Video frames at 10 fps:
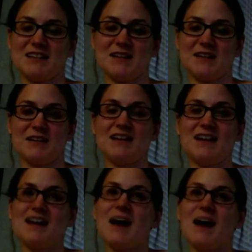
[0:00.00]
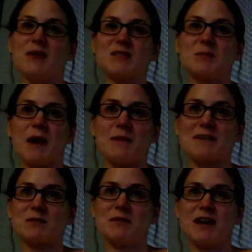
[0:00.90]
And I wish
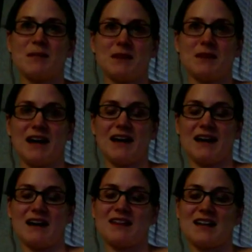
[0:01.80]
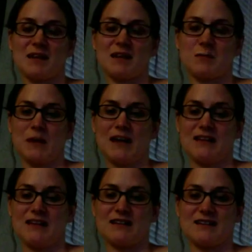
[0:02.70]
poppies were mine, but I think I'm like Bren. I
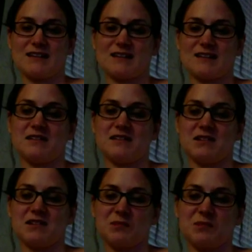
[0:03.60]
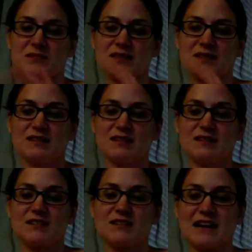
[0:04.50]
think these little
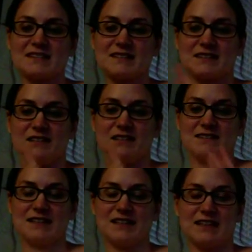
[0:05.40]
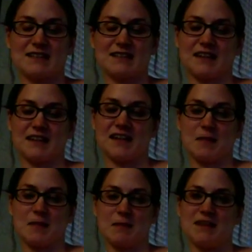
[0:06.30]
grass little seedlings are going to come
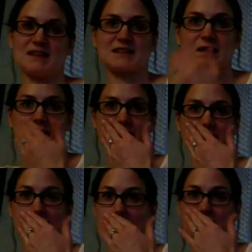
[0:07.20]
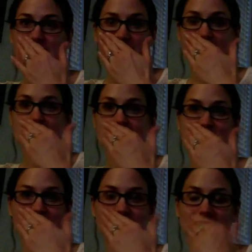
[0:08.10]
up, and that's going to be it. Like, I'm
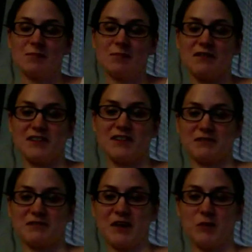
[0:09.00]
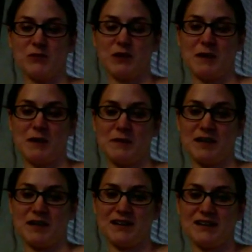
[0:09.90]
not feeling very hopeful about
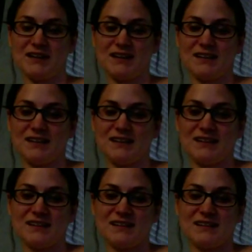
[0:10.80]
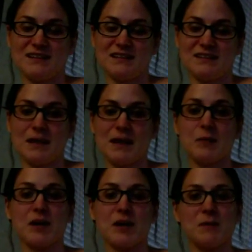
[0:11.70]
mine. Mine are
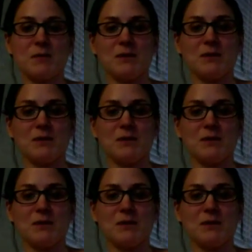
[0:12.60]
purple.